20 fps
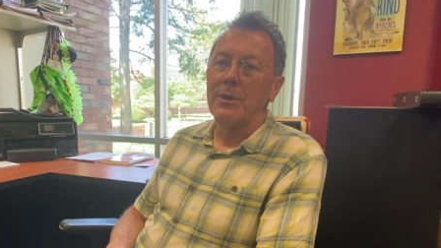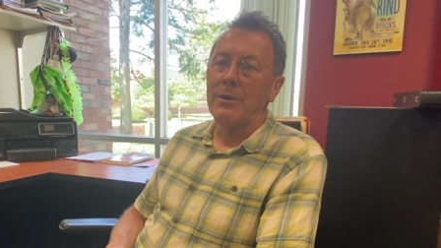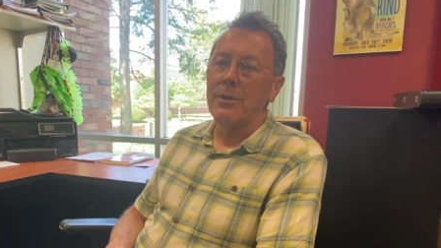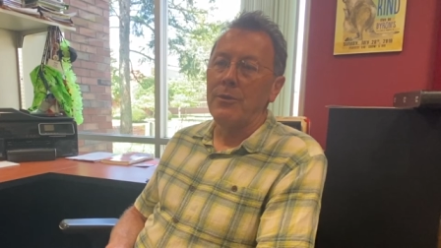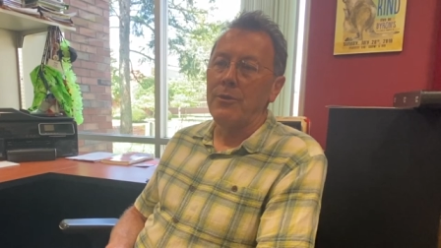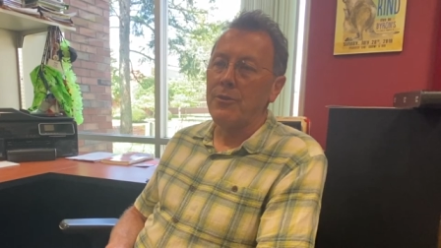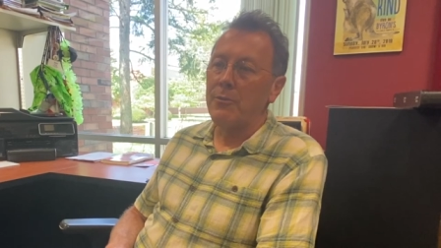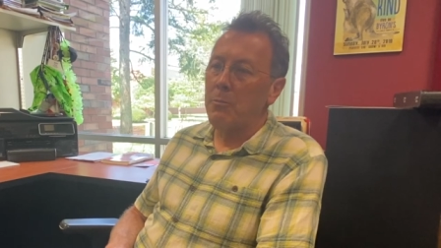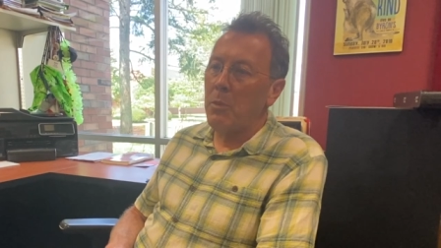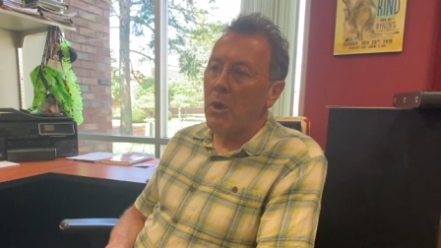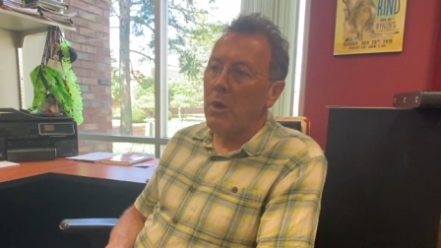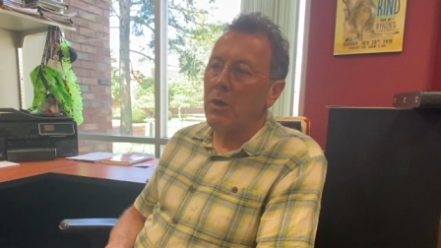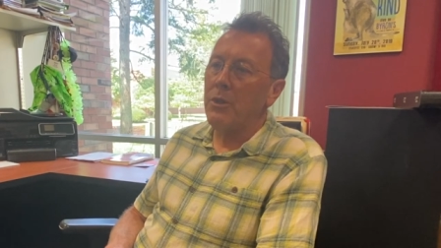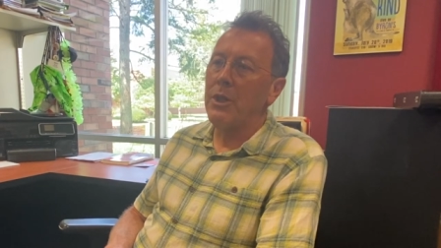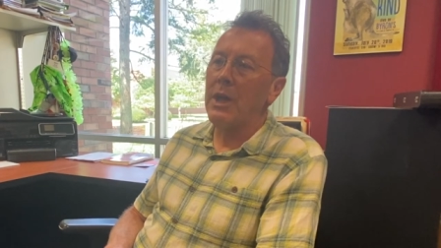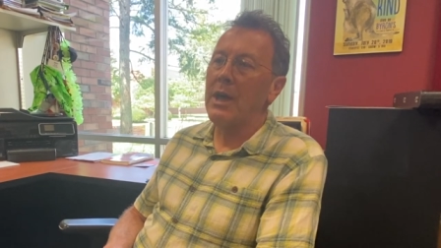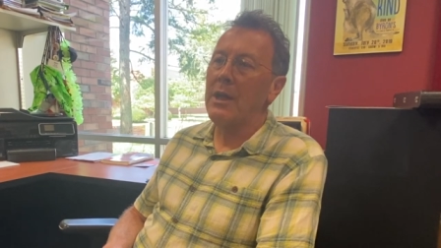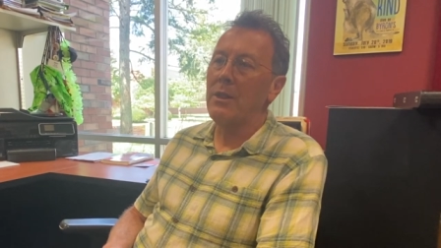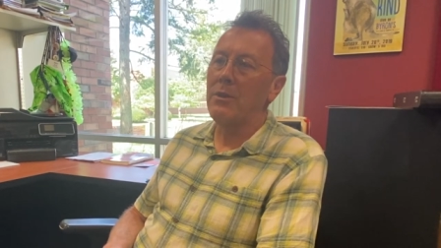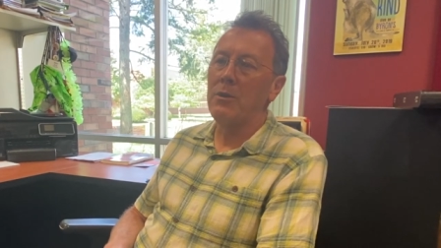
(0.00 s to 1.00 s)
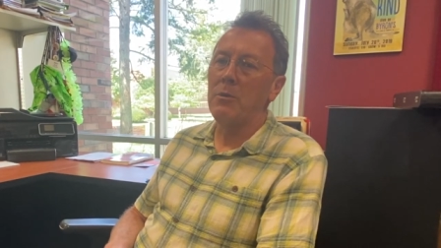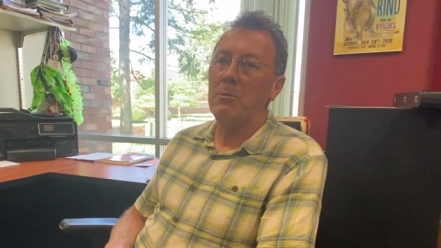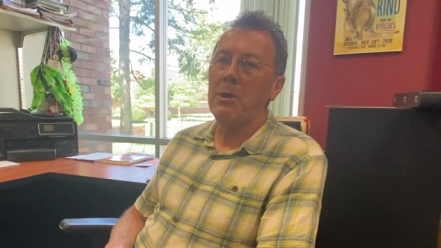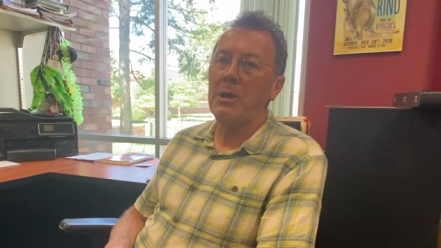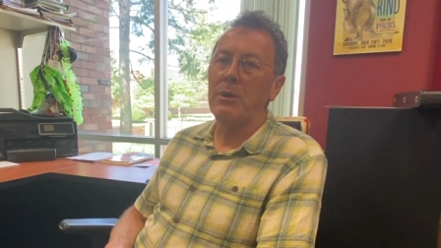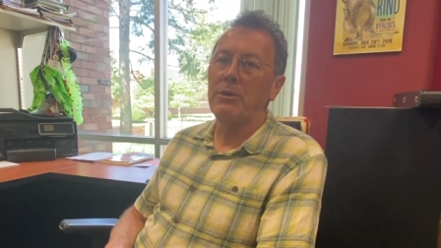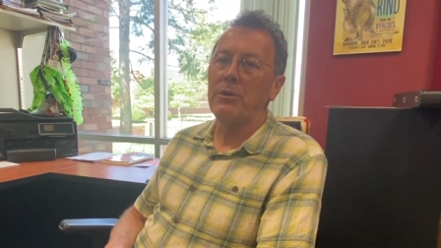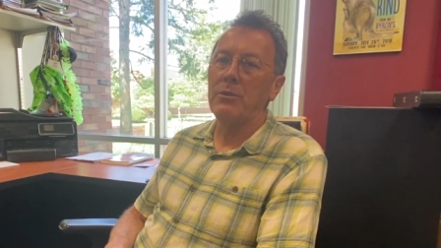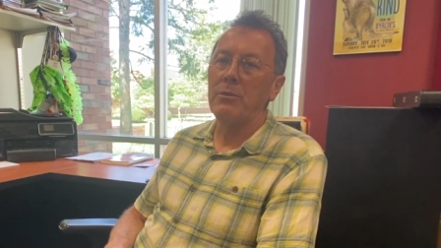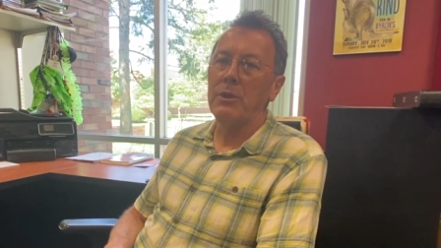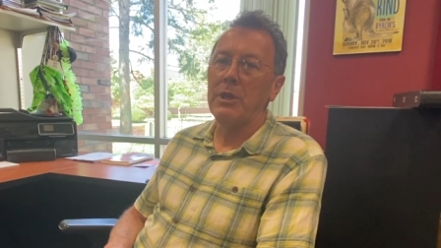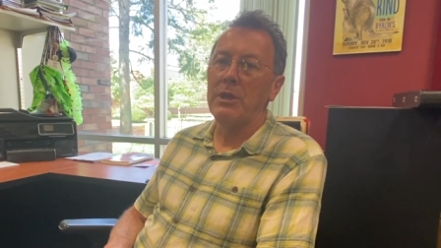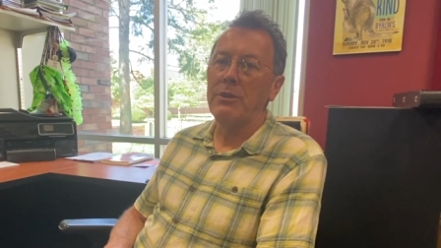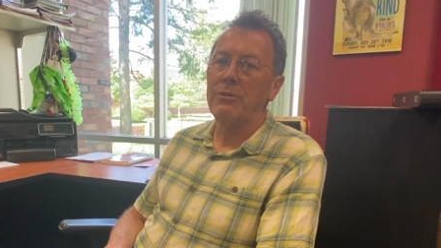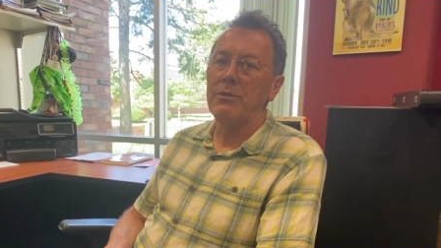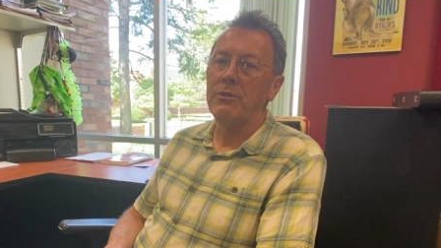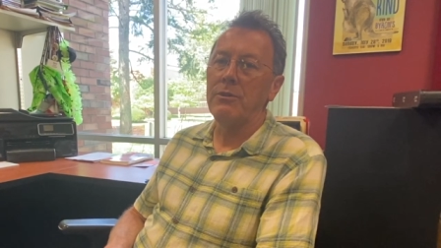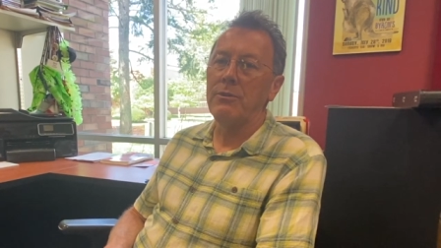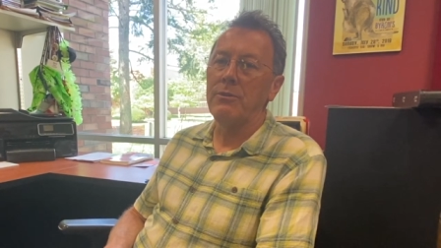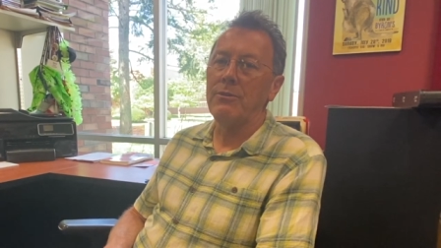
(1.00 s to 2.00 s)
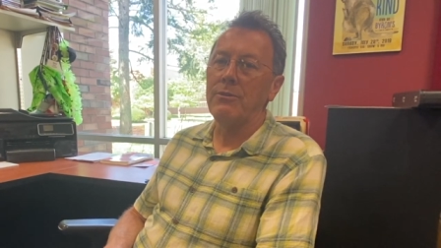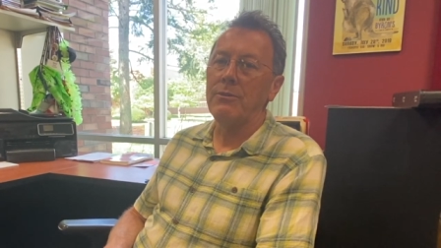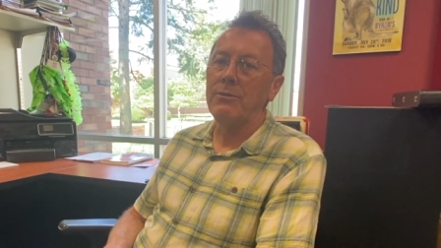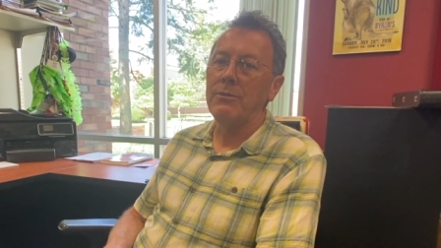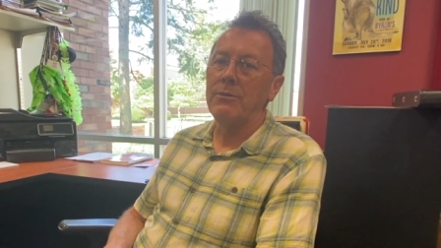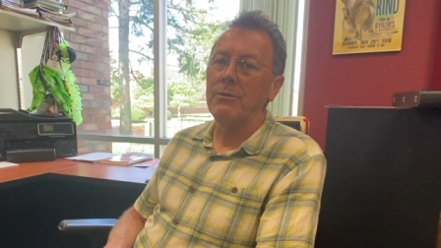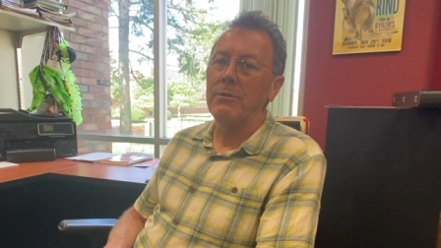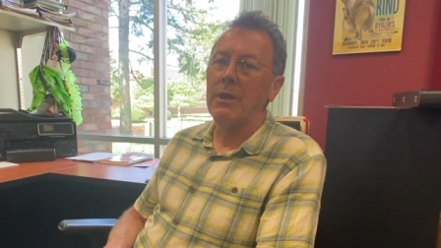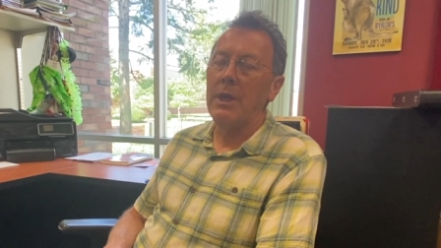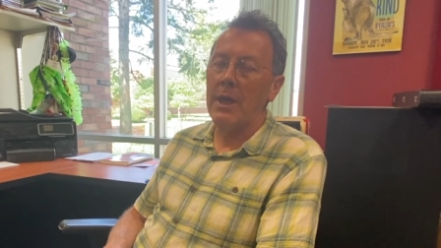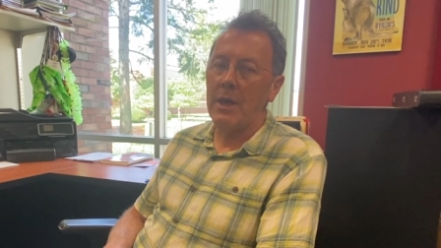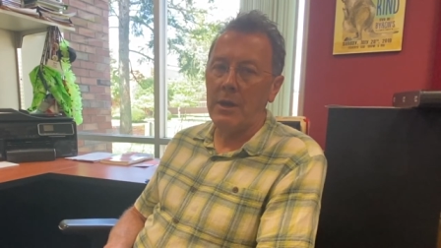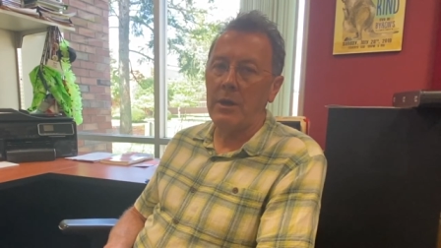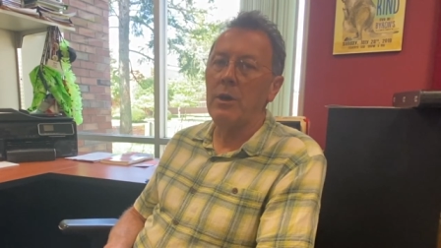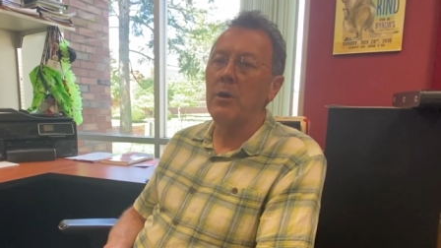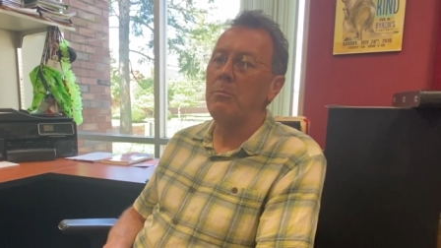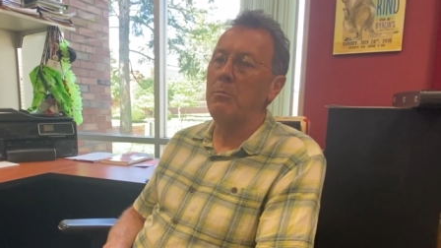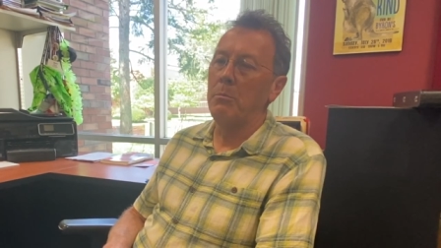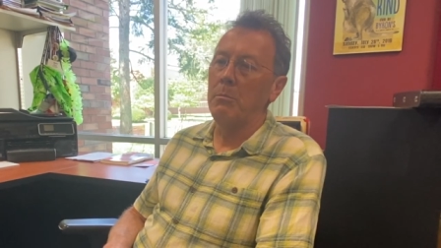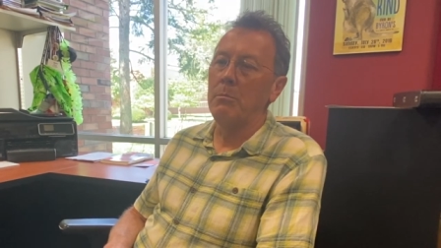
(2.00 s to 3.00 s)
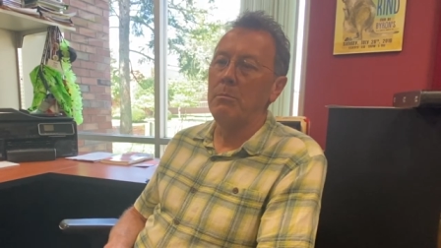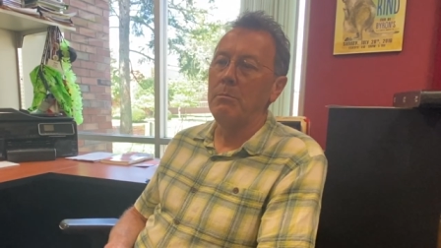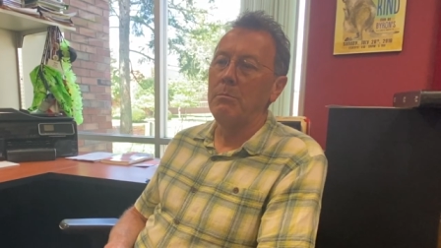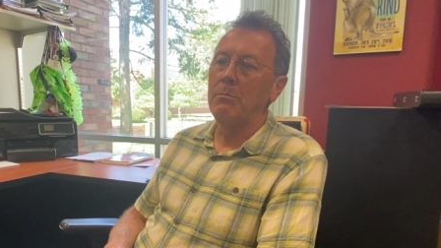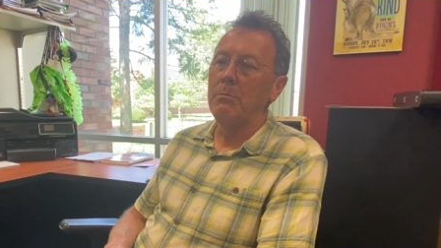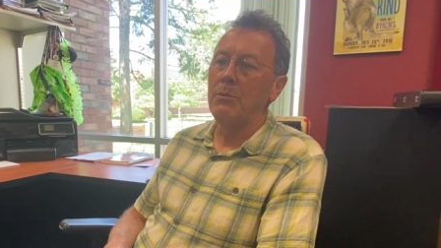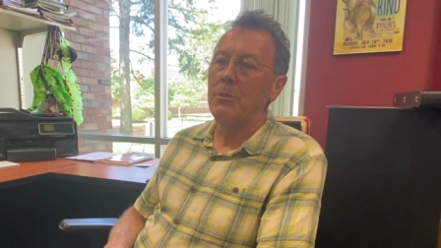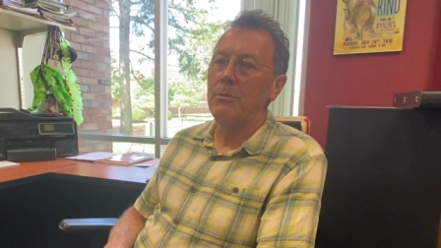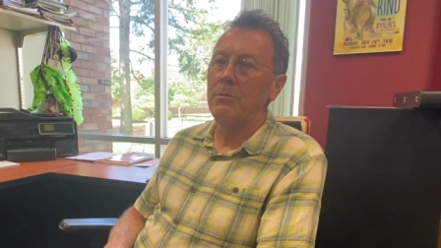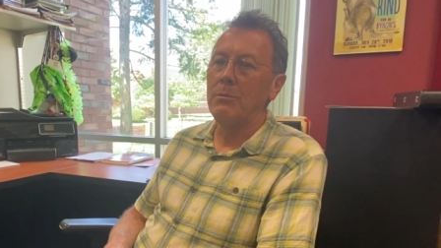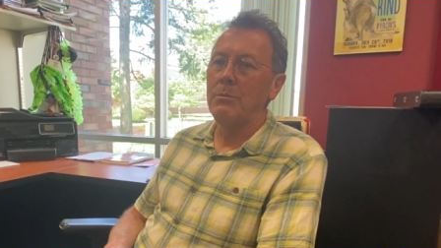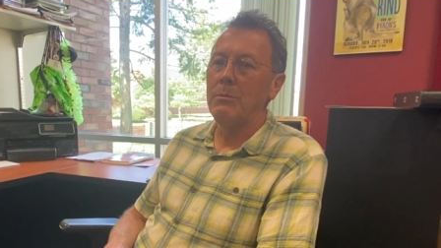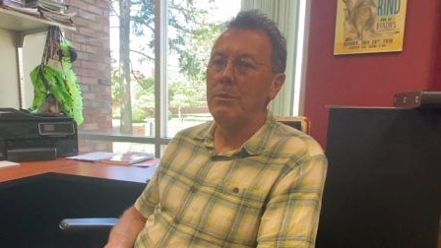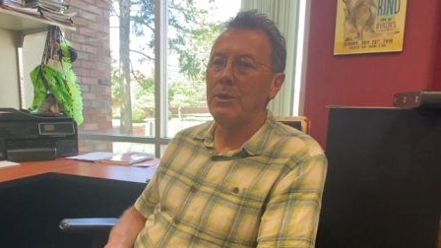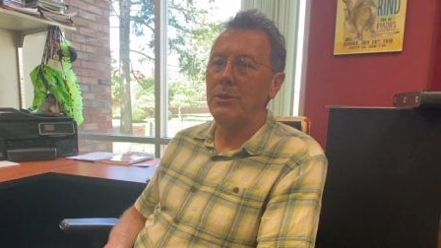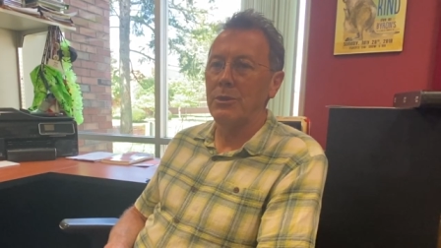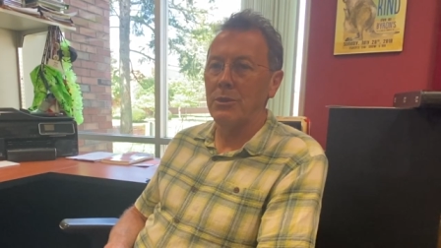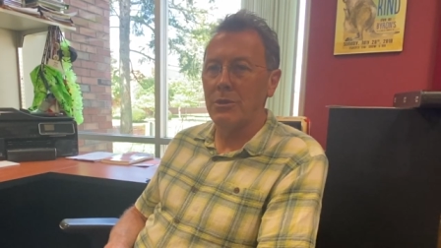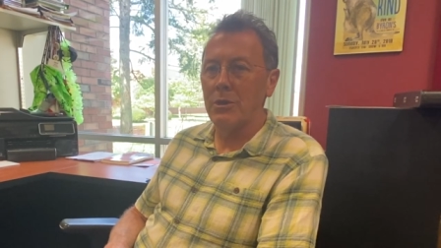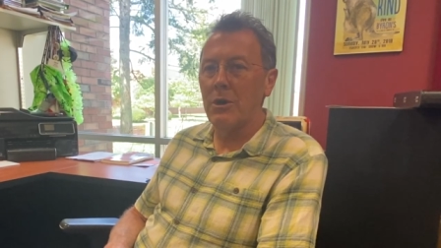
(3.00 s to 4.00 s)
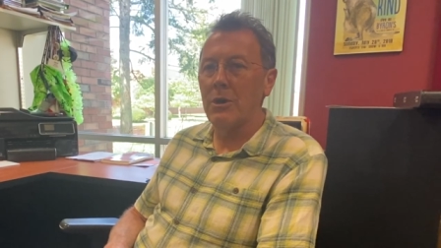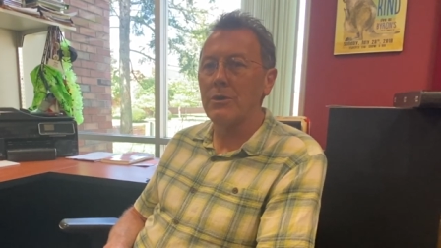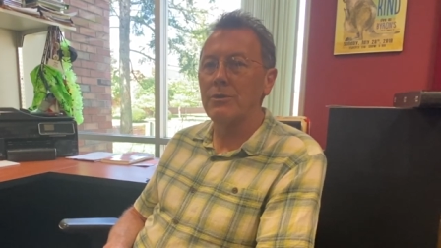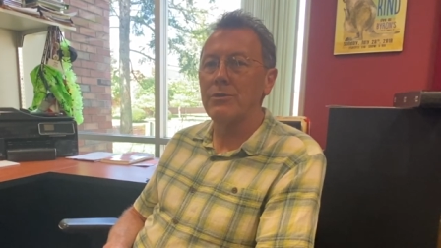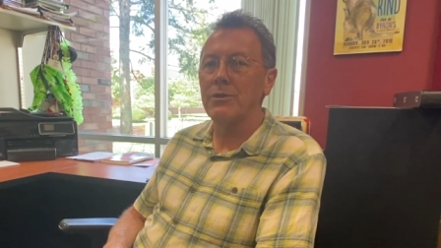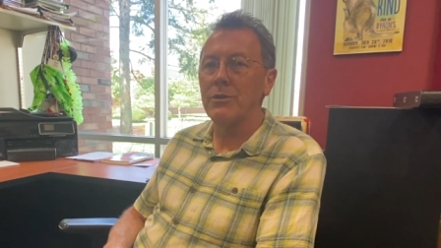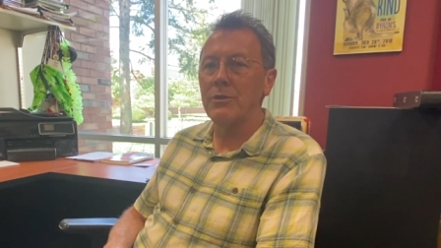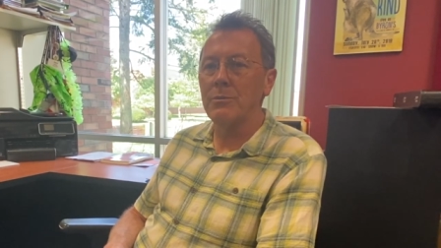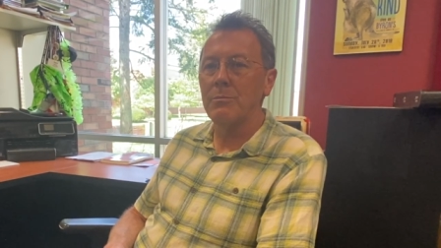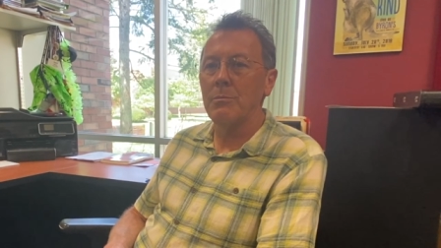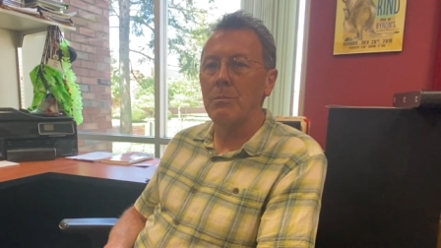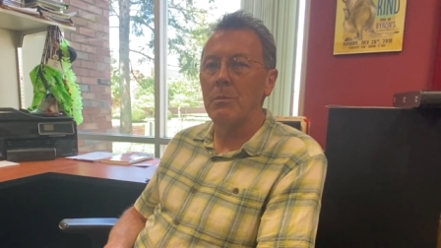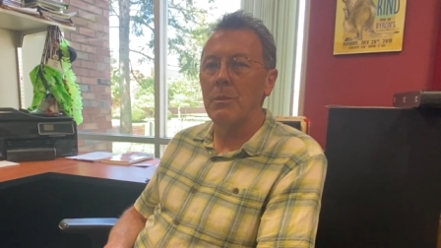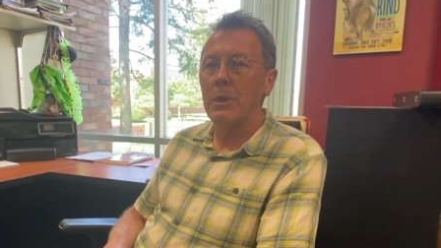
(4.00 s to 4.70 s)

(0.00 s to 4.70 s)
small dollar amount donations add up in the long term.